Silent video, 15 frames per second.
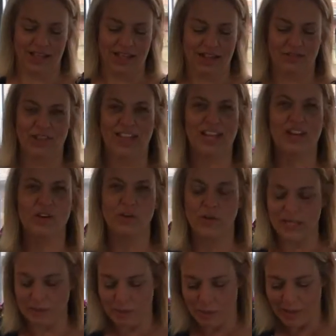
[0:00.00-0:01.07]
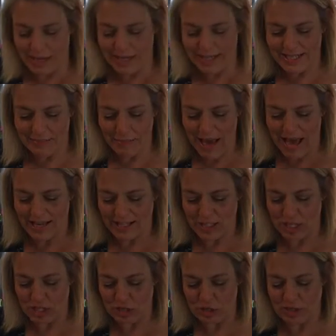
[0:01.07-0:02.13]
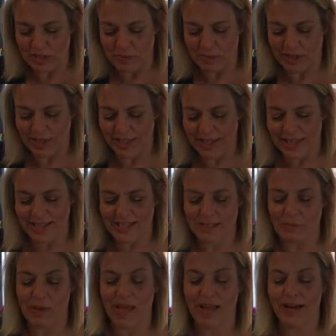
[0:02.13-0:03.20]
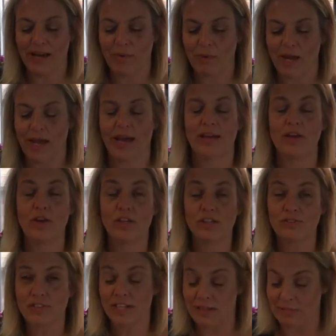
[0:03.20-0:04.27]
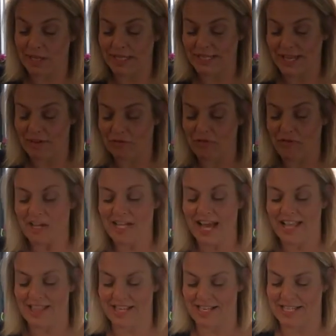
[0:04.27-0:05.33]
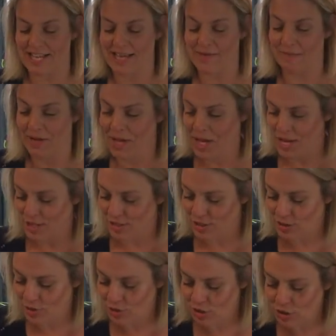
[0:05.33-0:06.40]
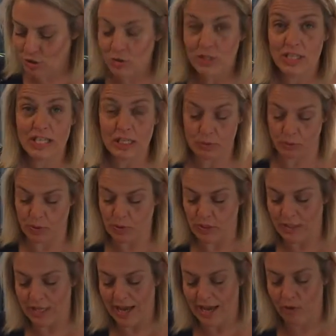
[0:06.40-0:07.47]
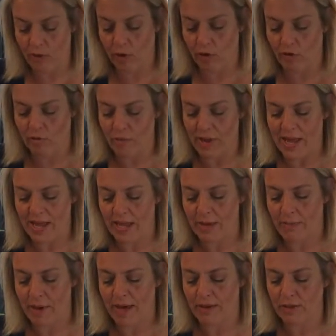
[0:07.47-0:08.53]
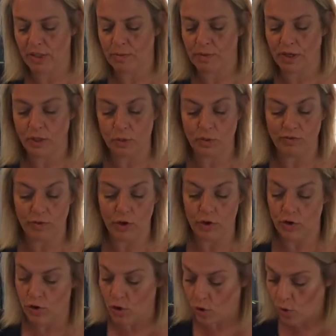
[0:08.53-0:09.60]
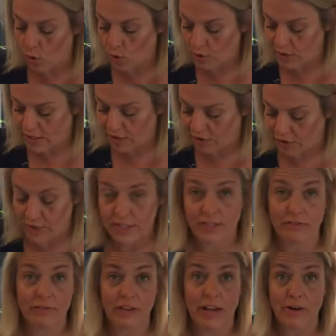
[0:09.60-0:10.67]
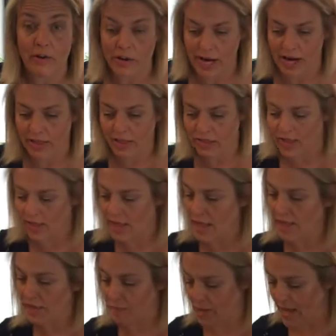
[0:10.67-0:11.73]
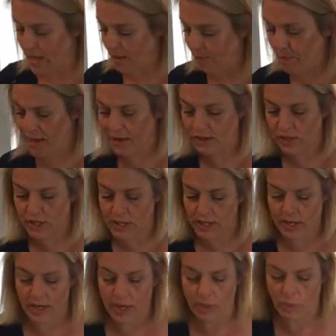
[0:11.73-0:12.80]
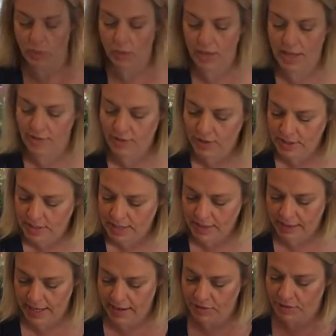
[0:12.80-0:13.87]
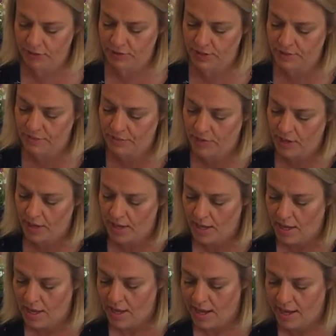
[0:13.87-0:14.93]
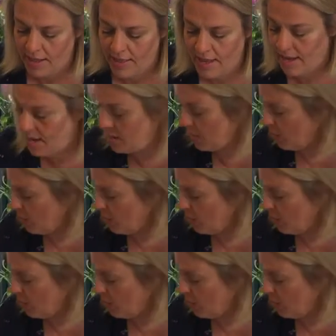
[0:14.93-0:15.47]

It really annoys me when I need a man to do something like this. But anyway, I could have done it myself if I'd had the time. So 2 teaspoons now of baking powder, because we've got no self-raising flour or anything. The baking powder will give it a lift. And then